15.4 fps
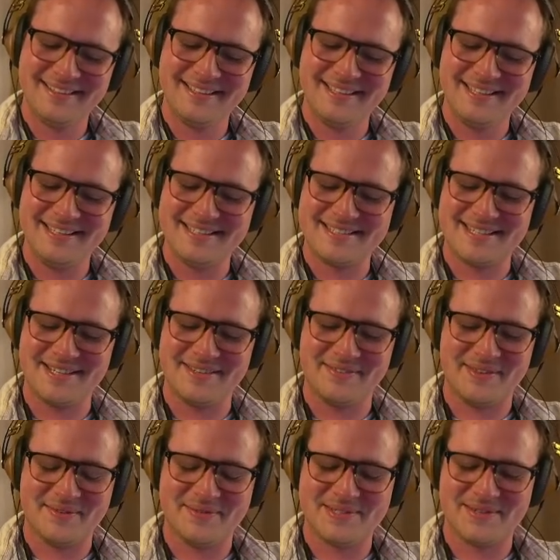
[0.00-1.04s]
Let's give
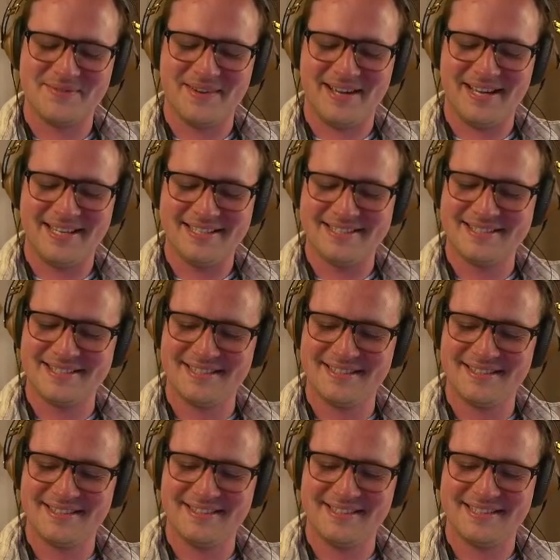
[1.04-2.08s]
them some eyes.
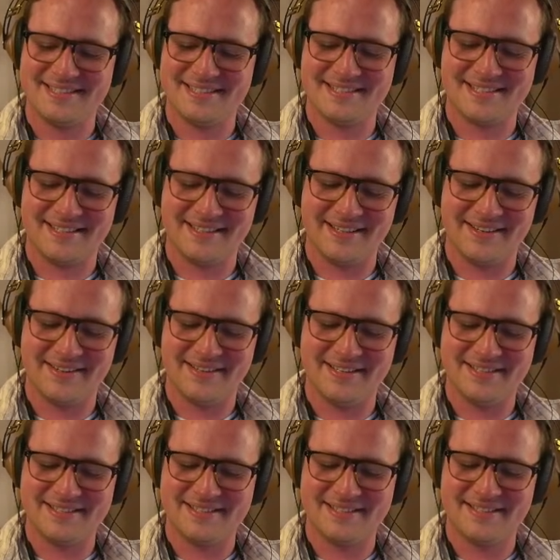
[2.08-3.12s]
This is
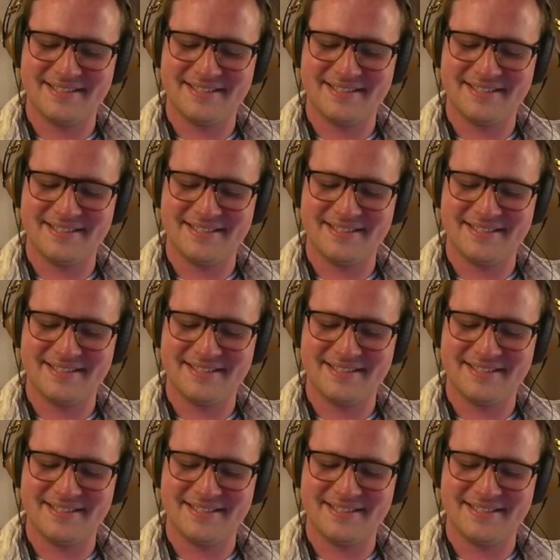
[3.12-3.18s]
hilarious.